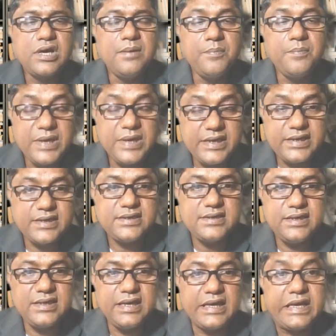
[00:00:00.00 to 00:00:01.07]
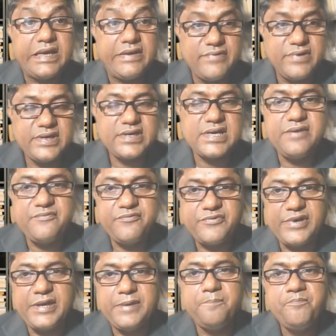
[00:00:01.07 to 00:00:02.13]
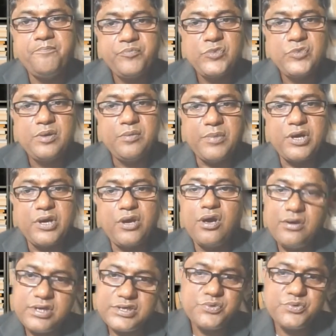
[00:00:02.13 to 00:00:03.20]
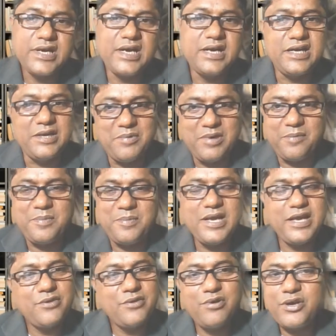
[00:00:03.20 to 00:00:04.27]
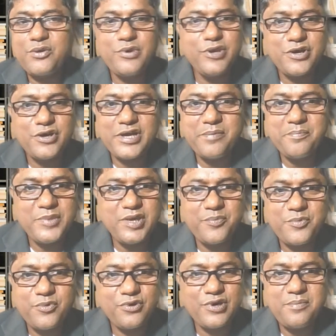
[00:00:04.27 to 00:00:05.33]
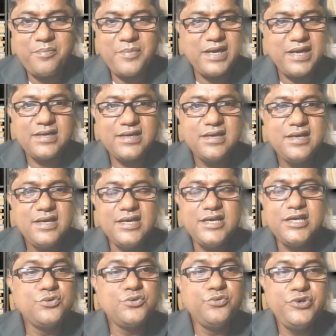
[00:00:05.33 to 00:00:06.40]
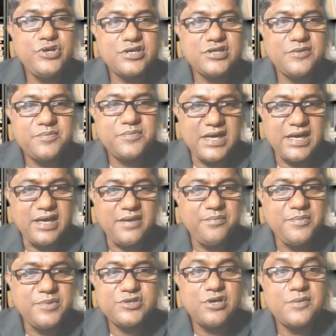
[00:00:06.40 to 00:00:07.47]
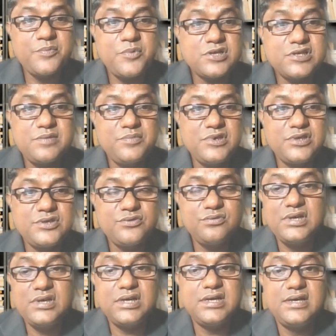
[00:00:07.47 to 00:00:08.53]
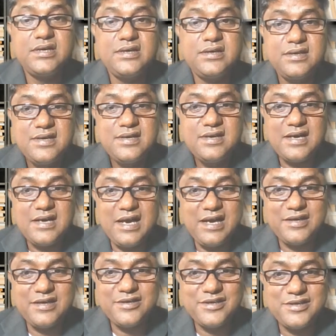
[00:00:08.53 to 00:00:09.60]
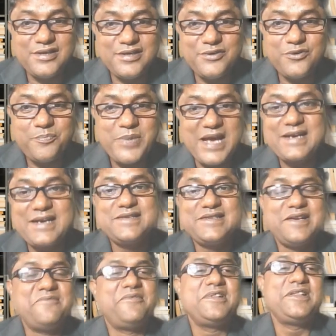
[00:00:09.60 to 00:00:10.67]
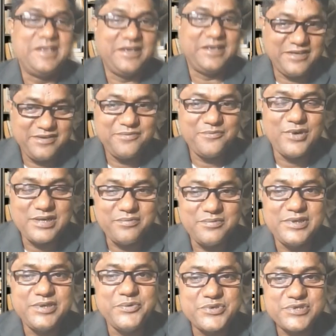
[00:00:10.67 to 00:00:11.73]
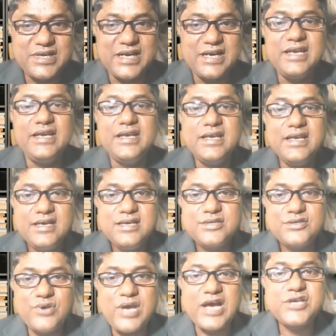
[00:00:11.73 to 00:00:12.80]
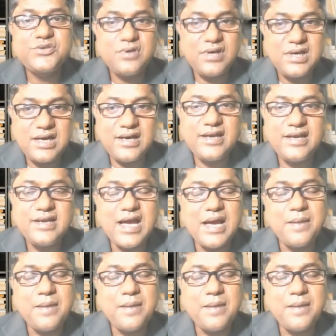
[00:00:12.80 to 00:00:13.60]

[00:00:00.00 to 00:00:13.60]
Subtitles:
completed in a given time frame, but always we can develop. Like you are doing your MBA program, right? In 2 years of time, it's not possible to learn and practice everything whatever you study. So actual learning